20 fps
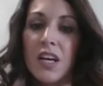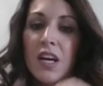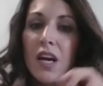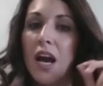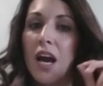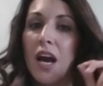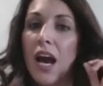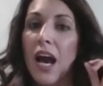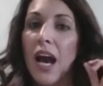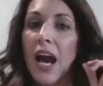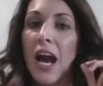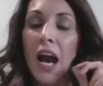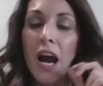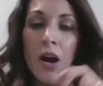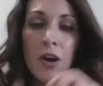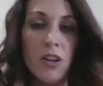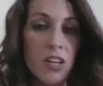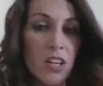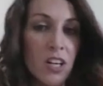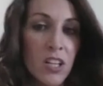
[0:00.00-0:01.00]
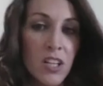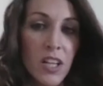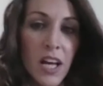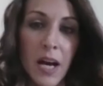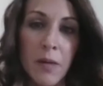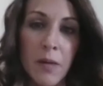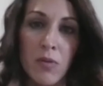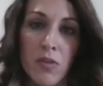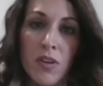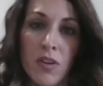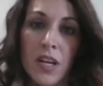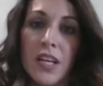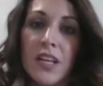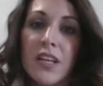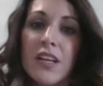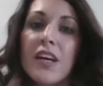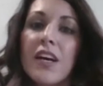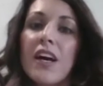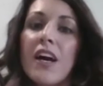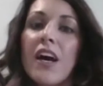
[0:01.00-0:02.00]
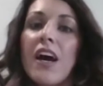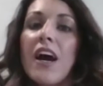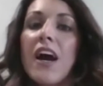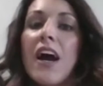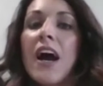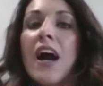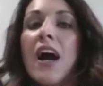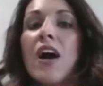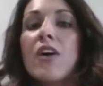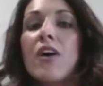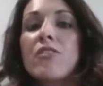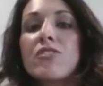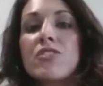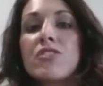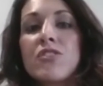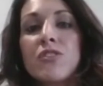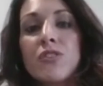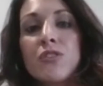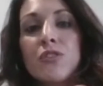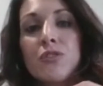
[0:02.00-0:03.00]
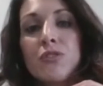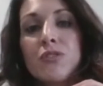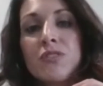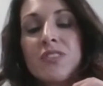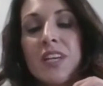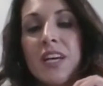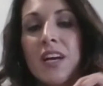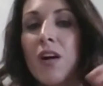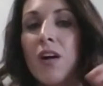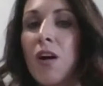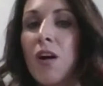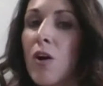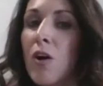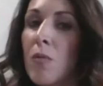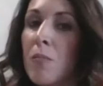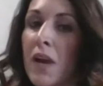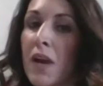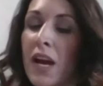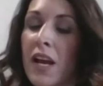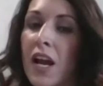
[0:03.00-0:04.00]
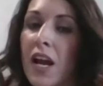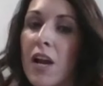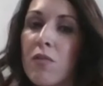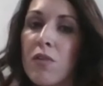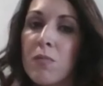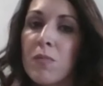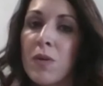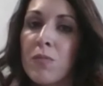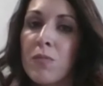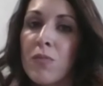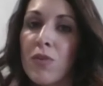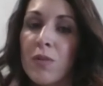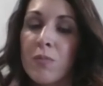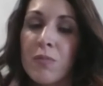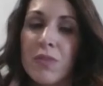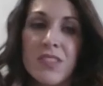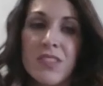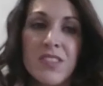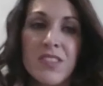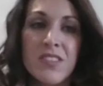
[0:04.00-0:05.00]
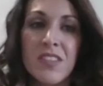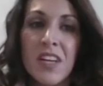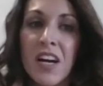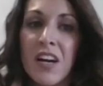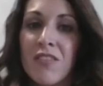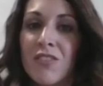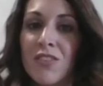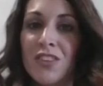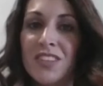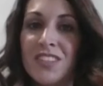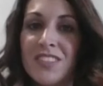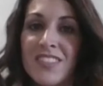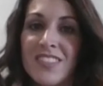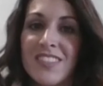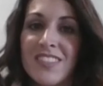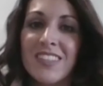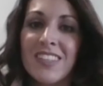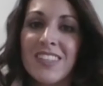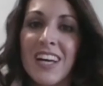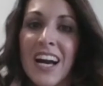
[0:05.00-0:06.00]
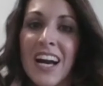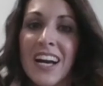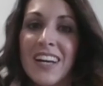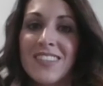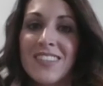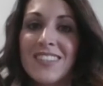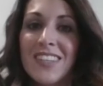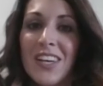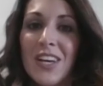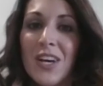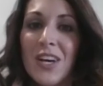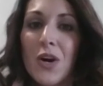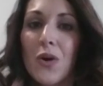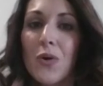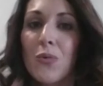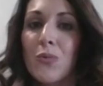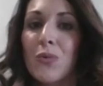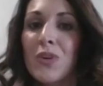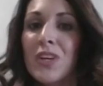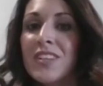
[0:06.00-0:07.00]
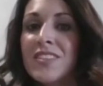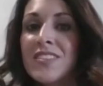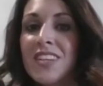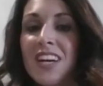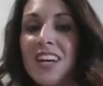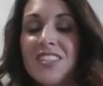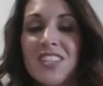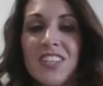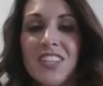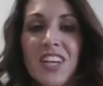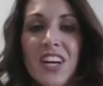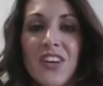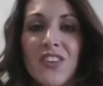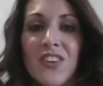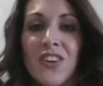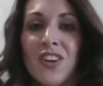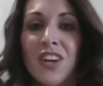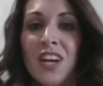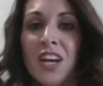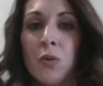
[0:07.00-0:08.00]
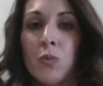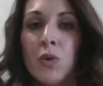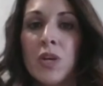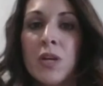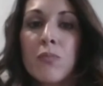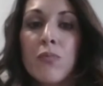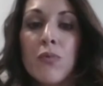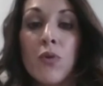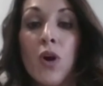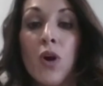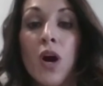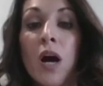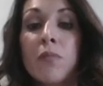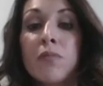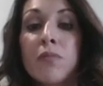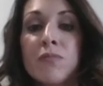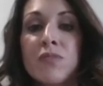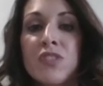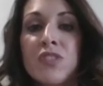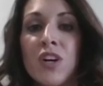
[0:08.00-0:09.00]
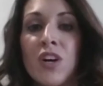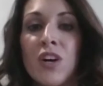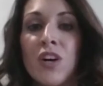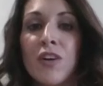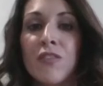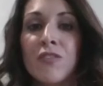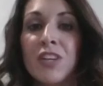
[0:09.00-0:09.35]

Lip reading: How to collaborate. How to say, oh man, I remember in Mrs. Alvarez's class, we sat together and we problem solved.